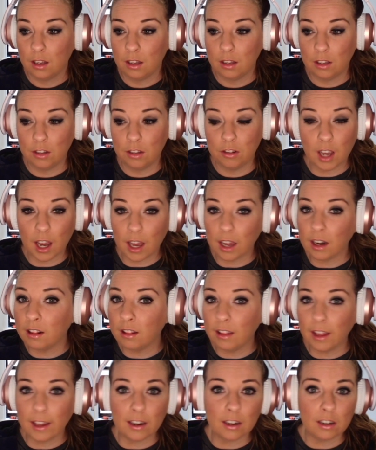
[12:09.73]
you gotta
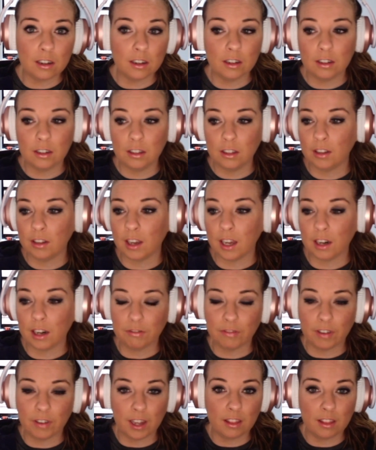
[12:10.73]
let her you gotta
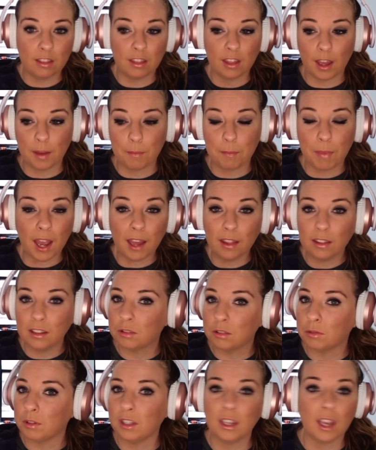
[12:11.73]
find that
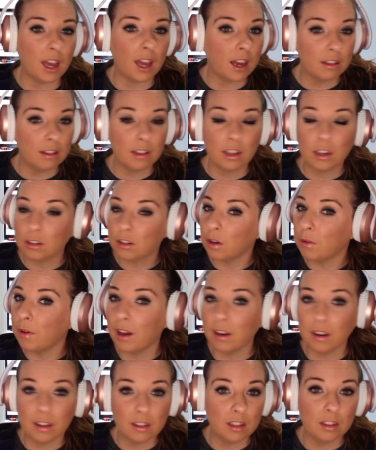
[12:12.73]
balance where you gotta let her go
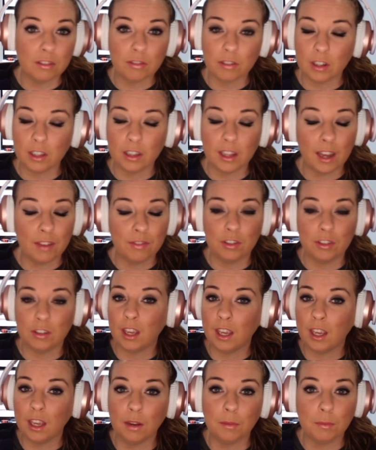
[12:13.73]
out and live her life you
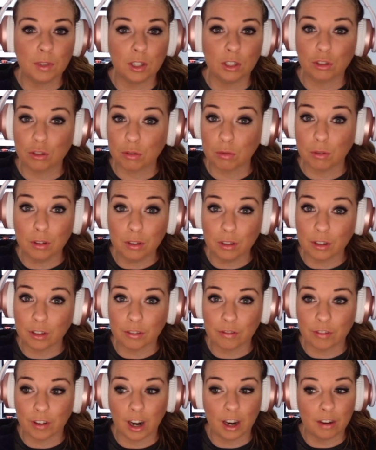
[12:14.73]
can't control her
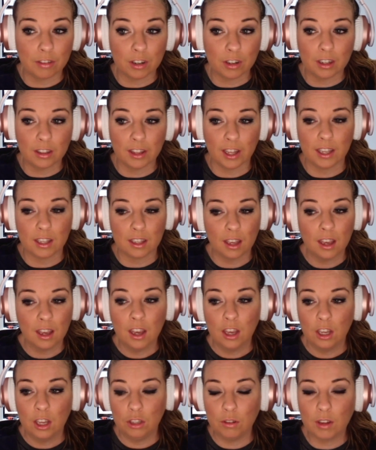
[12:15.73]
forever like
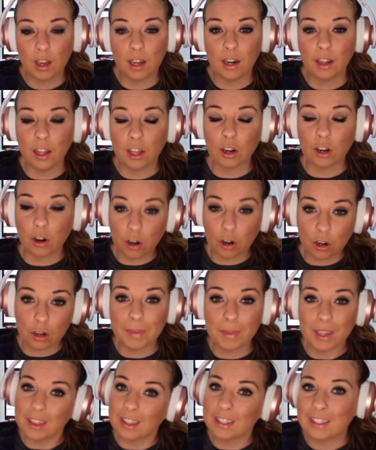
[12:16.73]
you got to let her
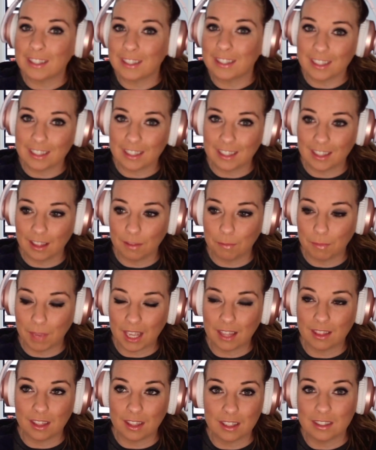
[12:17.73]
make this
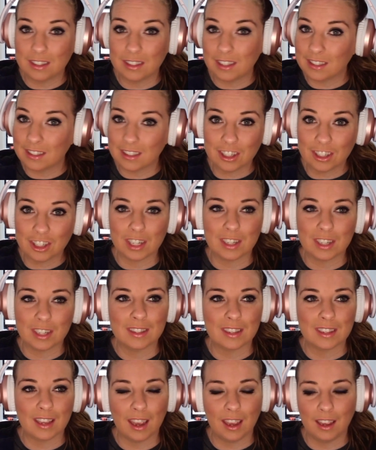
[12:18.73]
make these
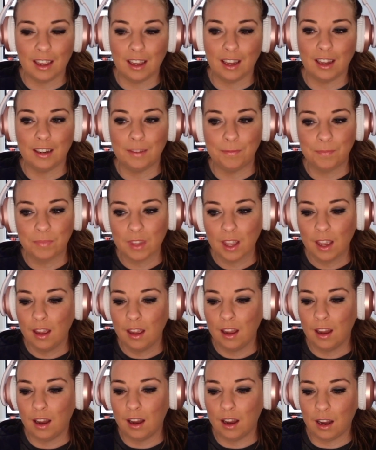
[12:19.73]
decisions and
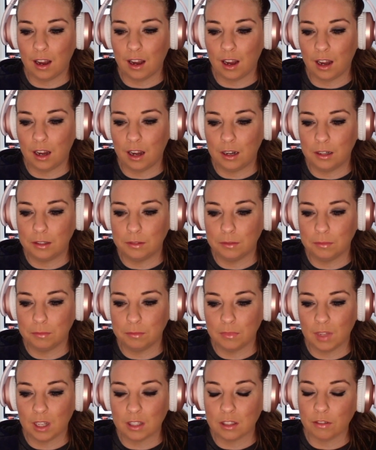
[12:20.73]

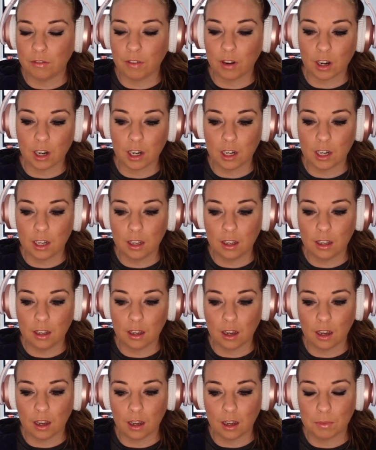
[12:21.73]
um, it's a
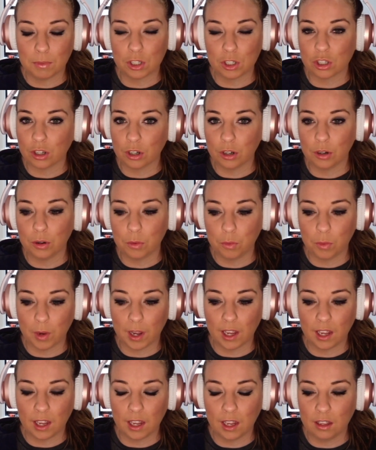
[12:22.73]
very uh, mature
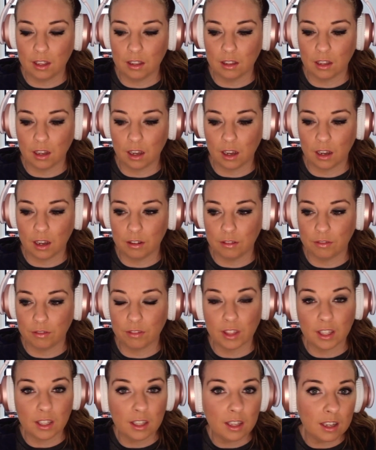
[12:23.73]
way of
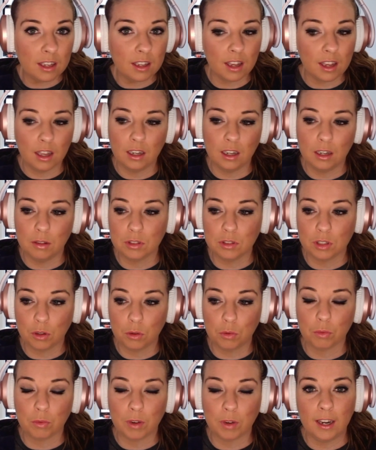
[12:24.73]
thinking, and it was a
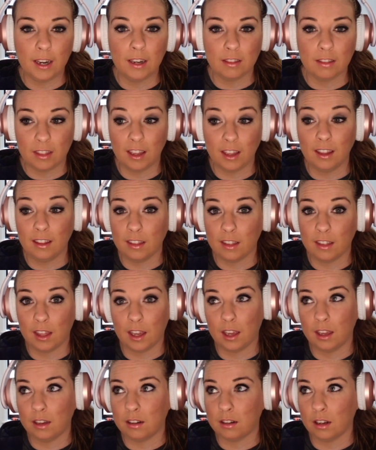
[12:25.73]
great thing
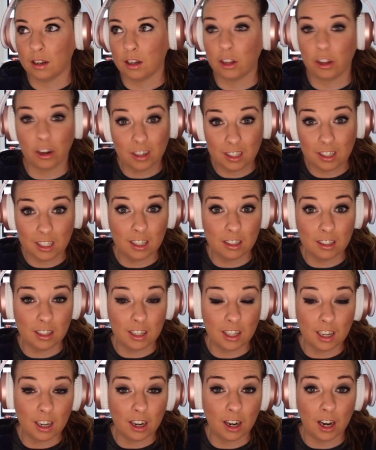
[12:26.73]
that uh, Clark needed to
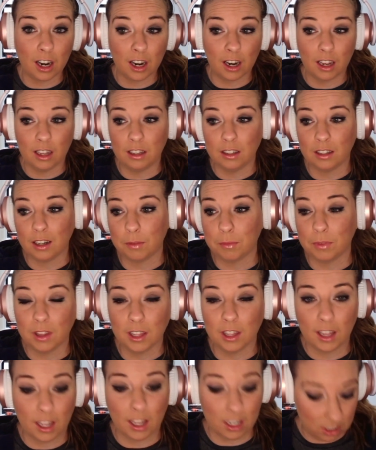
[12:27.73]
hear. And I'm
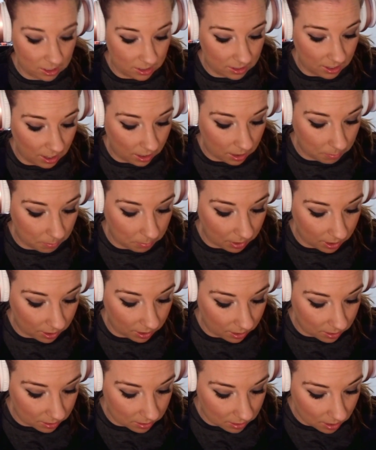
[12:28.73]
really glad she said it
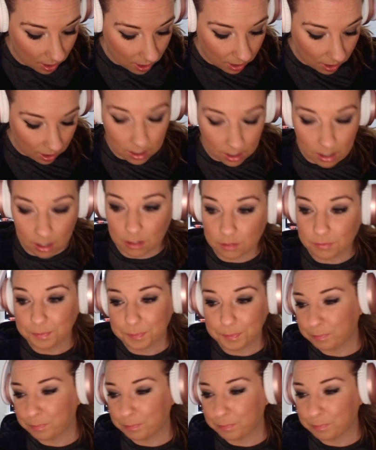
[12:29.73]
because, you know,